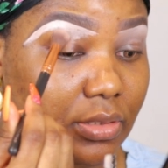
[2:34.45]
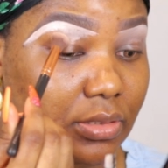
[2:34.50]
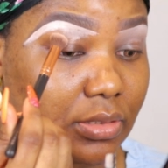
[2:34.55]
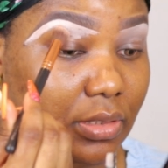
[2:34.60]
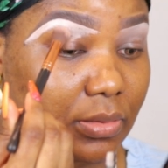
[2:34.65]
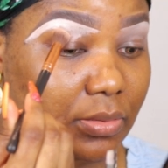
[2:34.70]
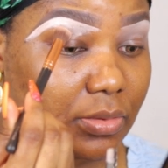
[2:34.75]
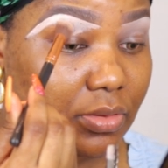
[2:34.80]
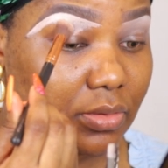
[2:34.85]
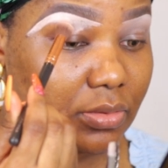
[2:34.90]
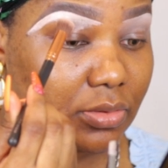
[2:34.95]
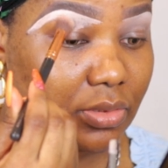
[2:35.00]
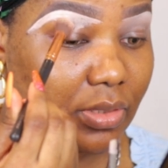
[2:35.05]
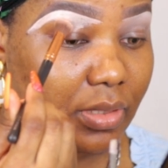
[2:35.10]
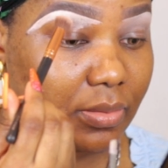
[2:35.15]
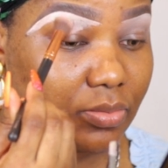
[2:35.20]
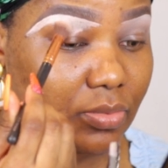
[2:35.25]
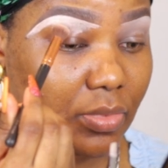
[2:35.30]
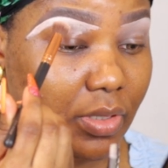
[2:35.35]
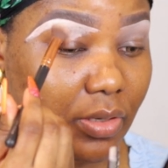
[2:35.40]
So I'm going,
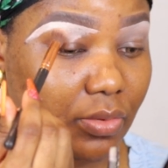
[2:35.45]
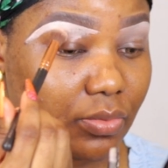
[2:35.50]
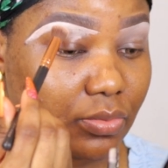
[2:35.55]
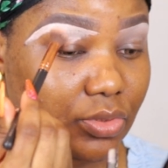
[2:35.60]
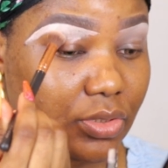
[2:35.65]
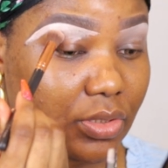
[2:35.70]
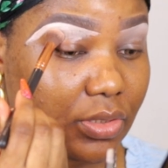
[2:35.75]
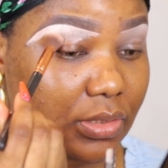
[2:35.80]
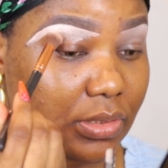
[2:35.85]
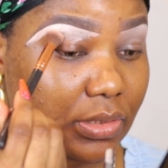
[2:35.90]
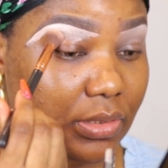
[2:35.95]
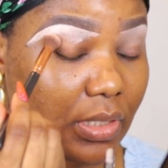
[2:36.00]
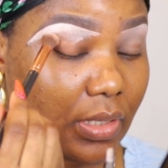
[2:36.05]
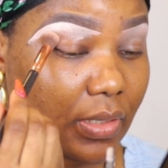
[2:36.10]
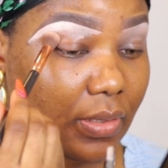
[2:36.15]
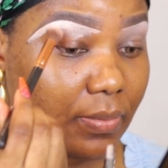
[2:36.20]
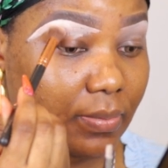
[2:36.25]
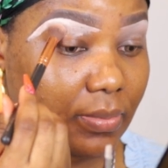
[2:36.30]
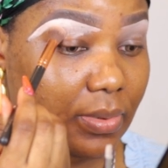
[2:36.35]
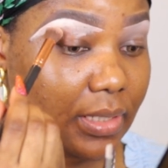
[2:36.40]
I'm, I'll just
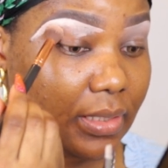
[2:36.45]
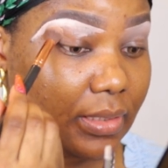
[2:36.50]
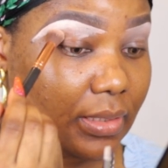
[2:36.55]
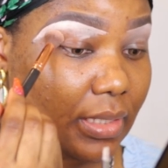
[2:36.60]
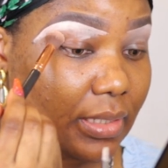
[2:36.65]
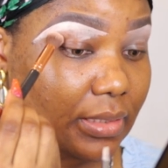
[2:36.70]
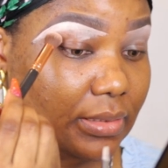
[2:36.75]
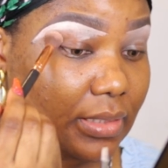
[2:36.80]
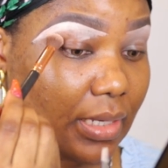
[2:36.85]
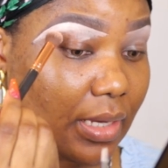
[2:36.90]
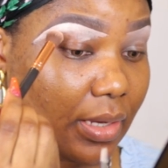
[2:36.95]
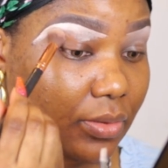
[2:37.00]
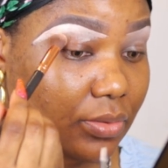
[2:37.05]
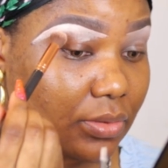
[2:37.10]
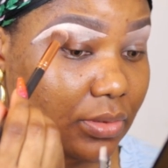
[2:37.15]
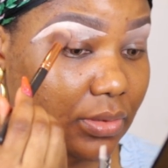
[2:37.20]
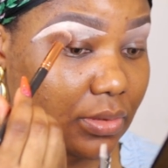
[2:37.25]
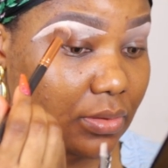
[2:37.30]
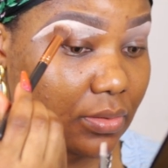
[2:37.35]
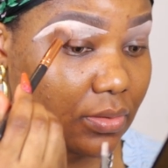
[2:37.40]
uh, blend that
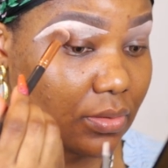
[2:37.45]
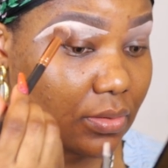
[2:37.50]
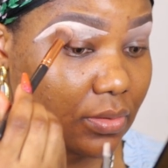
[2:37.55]
out.